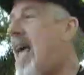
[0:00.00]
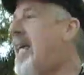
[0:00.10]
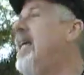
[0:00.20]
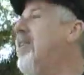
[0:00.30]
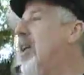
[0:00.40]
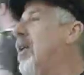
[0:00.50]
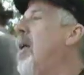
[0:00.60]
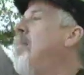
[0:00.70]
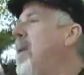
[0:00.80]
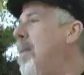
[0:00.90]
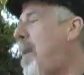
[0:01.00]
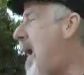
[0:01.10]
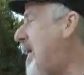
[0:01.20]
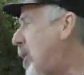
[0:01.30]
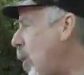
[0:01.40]
taking it to Colombia,
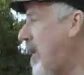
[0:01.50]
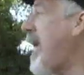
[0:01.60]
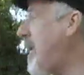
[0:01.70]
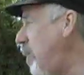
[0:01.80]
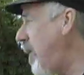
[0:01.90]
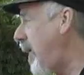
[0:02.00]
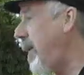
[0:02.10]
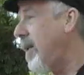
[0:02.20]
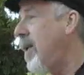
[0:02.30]
buying cocaine with it,